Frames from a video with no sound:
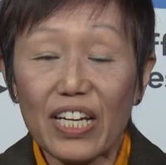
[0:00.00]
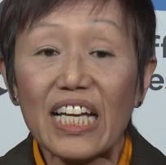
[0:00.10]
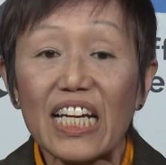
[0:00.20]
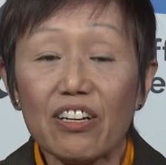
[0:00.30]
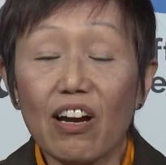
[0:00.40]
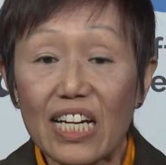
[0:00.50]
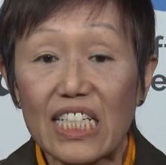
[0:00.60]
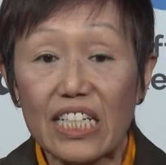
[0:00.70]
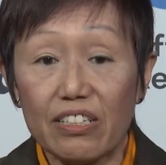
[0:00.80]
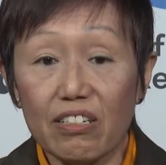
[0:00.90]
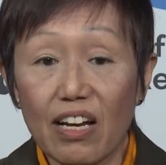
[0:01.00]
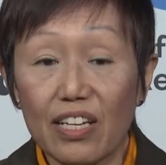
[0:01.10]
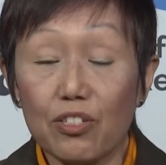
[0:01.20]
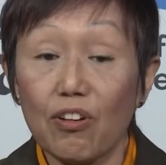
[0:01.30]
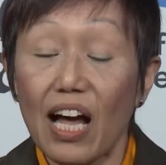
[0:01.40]
clear idea
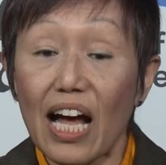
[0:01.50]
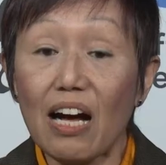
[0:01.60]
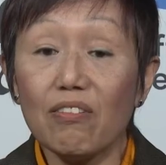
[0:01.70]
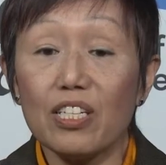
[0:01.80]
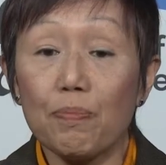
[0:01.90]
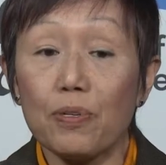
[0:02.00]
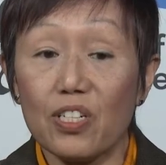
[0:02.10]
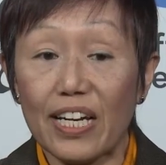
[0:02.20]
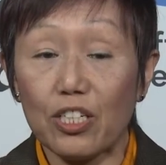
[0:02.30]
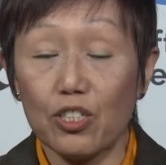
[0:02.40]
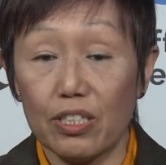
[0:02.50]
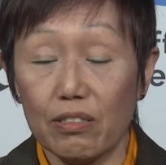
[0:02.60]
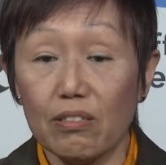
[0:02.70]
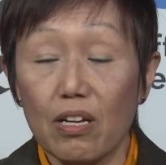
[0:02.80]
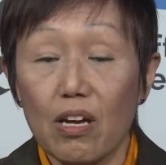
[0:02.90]
as to how this
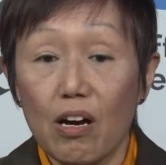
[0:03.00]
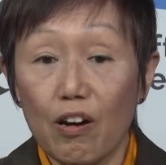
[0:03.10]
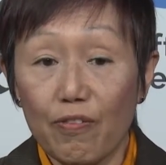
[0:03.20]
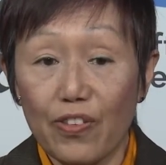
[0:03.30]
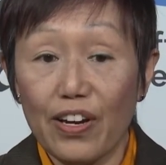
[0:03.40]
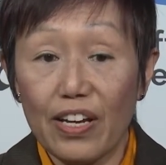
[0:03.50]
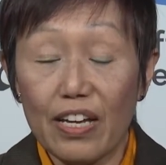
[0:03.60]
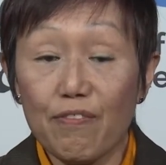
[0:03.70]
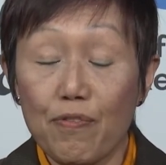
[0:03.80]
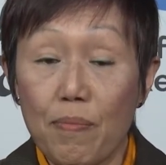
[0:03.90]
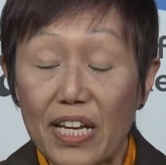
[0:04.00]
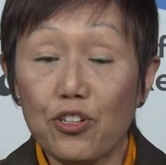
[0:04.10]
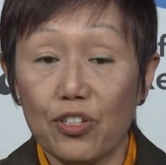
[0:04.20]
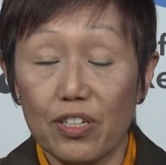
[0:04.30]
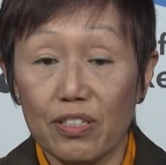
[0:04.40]
protection of their
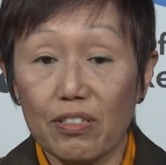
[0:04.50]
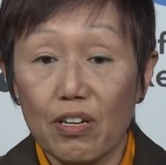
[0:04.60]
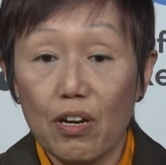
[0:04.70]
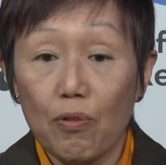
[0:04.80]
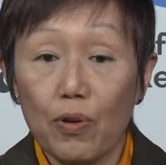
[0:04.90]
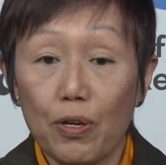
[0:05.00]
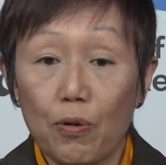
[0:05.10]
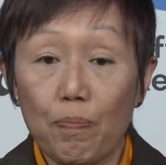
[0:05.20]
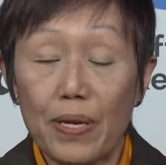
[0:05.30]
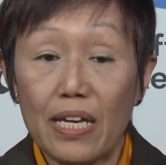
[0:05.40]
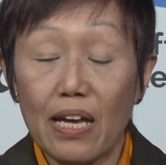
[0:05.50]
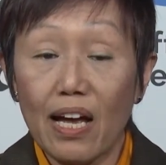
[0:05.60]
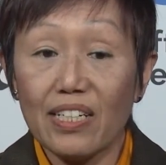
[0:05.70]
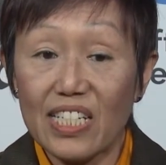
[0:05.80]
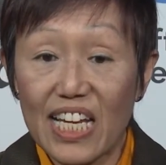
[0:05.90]
information will be
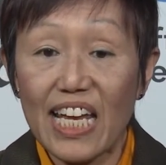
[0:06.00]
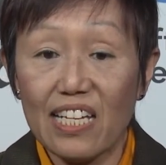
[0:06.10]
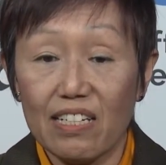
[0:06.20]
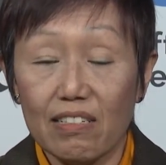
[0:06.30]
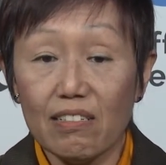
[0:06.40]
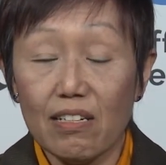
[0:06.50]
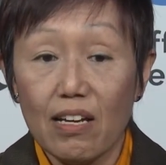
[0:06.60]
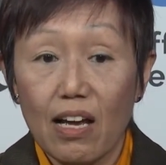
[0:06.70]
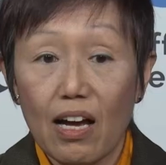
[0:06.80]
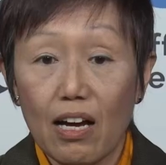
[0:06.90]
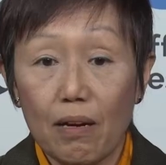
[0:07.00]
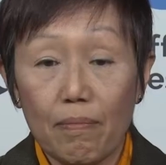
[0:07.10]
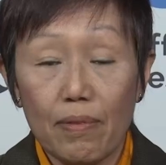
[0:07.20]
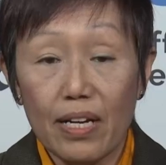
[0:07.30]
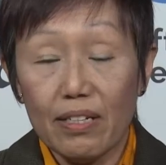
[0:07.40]
undertaken,
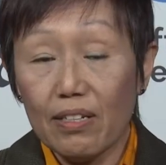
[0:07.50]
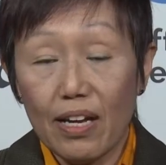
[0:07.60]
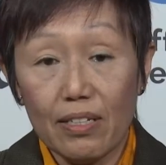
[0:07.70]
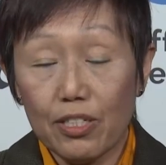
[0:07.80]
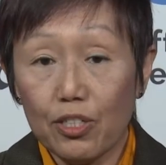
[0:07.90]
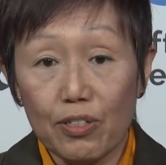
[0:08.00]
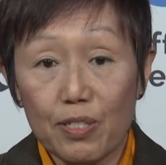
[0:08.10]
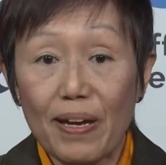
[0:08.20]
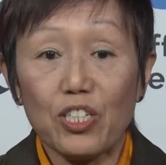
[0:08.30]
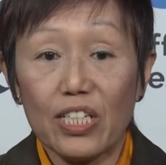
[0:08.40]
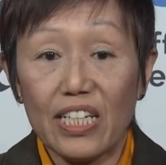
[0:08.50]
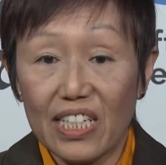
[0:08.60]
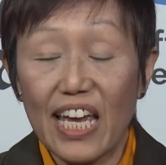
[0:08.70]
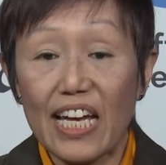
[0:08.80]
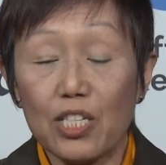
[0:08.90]
and you know, especially in
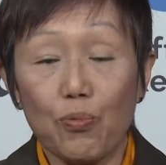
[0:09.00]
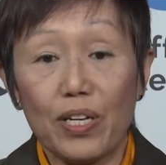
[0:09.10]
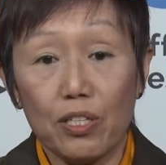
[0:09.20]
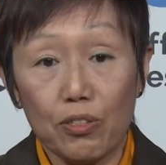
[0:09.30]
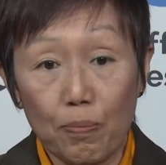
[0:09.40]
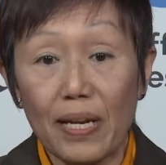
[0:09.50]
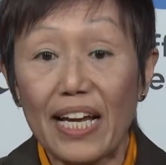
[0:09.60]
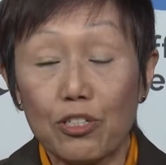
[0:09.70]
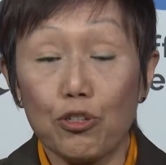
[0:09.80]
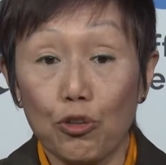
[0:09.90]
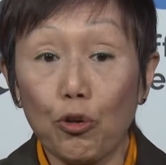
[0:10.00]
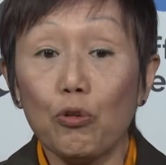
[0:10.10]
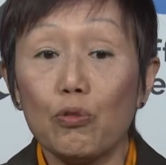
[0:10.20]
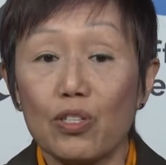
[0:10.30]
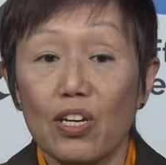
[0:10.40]
the case when you plan to
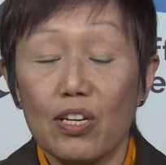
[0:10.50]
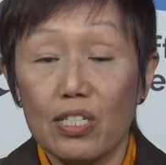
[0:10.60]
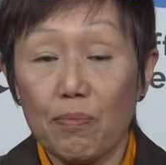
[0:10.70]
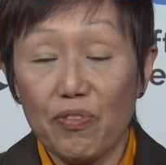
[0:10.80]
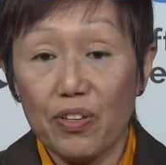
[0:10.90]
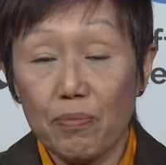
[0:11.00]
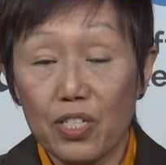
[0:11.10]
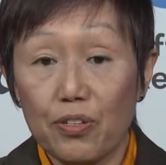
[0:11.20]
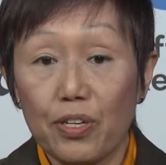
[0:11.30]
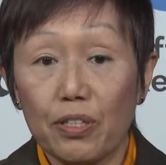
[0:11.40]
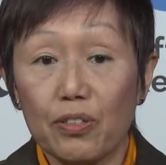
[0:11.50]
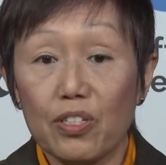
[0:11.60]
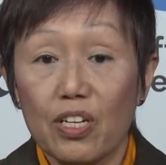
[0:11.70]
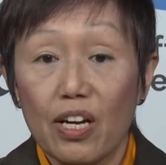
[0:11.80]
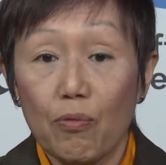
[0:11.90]
use some of the
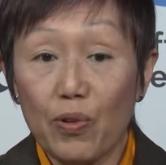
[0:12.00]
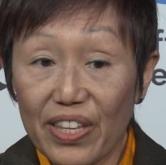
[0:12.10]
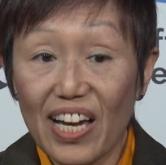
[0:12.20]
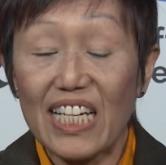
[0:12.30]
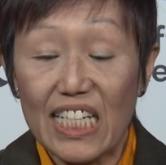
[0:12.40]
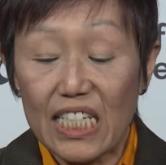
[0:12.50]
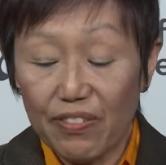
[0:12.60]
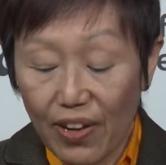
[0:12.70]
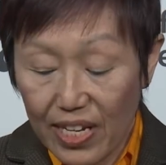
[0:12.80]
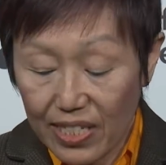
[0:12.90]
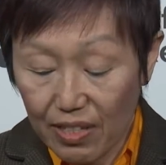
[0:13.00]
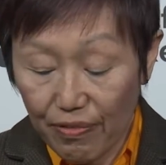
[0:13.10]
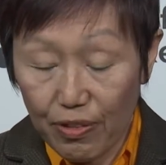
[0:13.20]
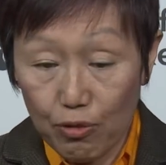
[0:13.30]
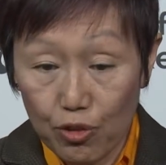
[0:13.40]
materials with identifiers in the
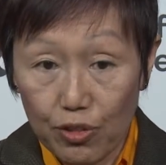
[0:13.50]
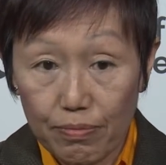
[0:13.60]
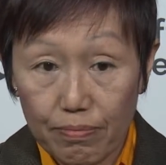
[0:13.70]
future.